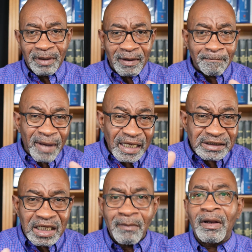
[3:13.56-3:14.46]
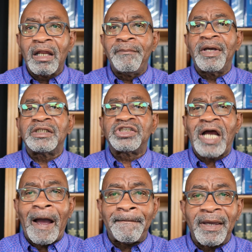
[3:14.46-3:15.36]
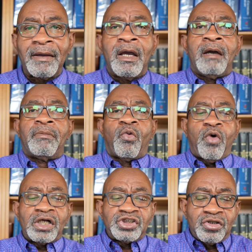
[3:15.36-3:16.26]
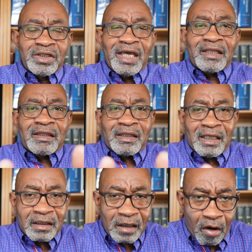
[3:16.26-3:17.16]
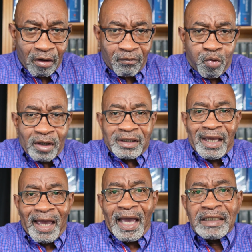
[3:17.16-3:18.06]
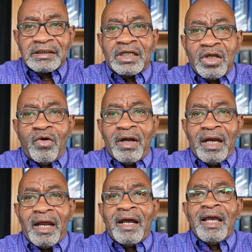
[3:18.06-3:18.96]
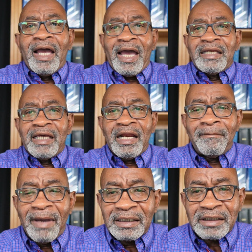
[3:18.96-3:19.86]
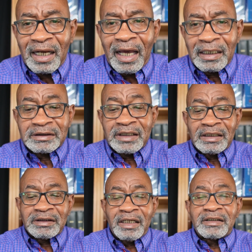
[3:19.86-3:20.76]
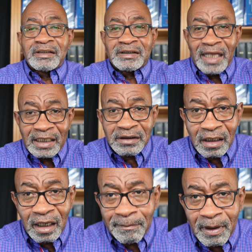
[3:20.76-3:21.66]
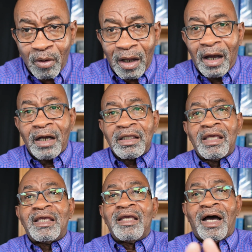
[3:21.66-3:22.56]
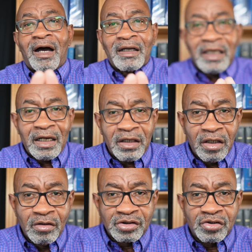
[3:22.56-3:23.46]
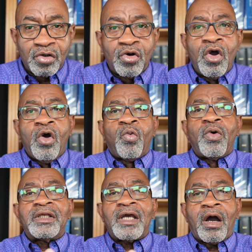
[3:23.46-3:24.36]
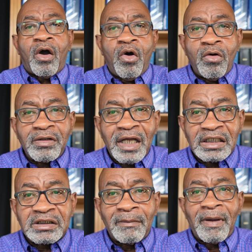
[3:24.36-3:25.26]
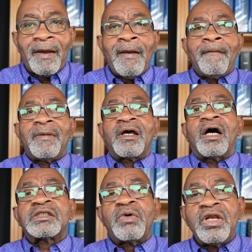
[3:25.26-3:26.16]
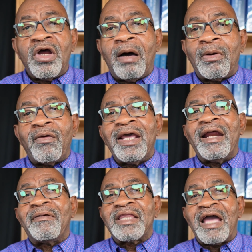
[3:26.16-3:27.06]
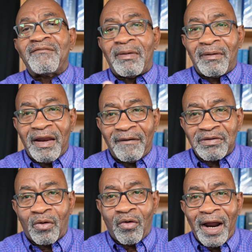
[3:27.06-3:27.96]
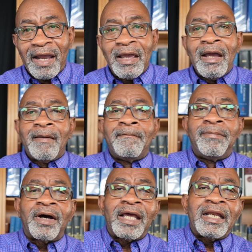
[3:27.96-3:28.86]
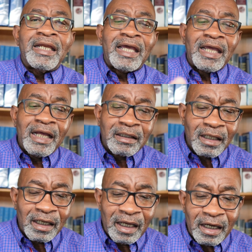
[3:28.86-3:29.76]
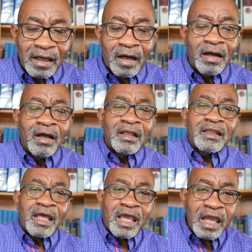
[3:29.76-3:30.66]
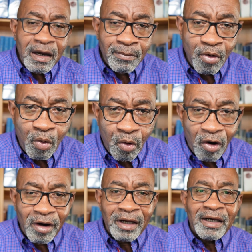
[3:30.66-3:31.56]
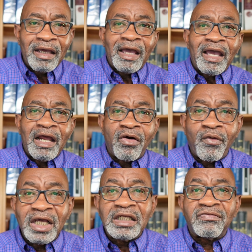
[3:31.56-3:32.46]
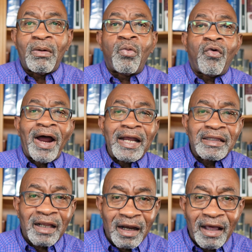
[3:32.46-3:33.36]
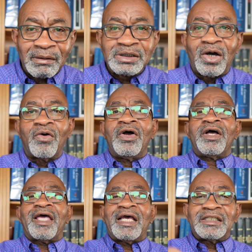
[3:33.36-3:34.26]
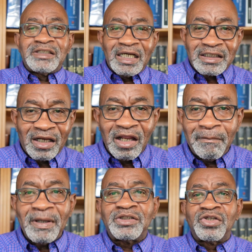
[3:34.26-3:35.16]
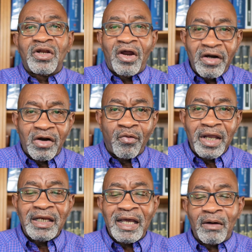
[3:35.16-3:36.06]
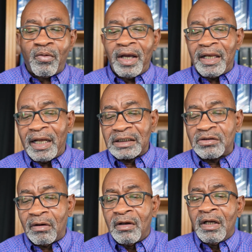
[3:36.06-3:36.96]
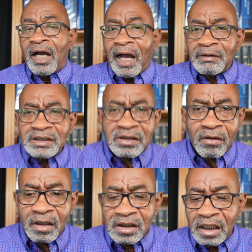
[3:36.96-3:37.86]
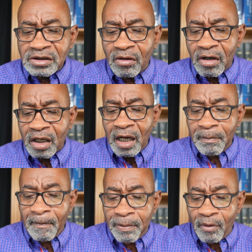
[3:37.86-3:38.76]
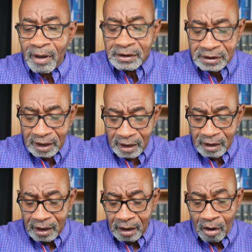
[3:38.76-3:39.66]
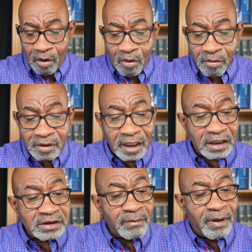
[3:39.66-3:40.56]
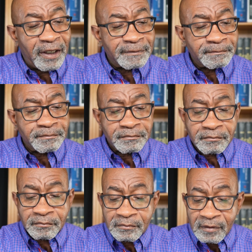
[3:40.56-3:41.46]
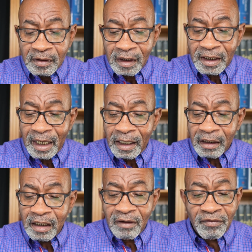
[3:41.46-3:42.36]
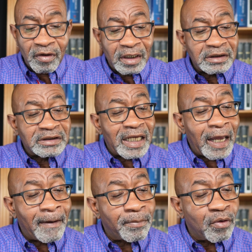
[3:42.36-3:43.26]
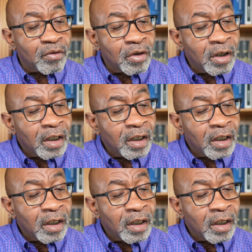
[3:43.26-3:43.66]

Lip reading: may seem a little bit choppy, but once you get the thought of what they're actually doing here, and then it makes a lot of sense here. It takes a little bit getting used to with the Old Testament because we normally read everything from left to right, but in the interlinear, the Hebrew wording, it reads from right to left. So it's just a little bit you learn to read that way there. So I was just going to touch on a couple points in the Old Testament to kind of give you an example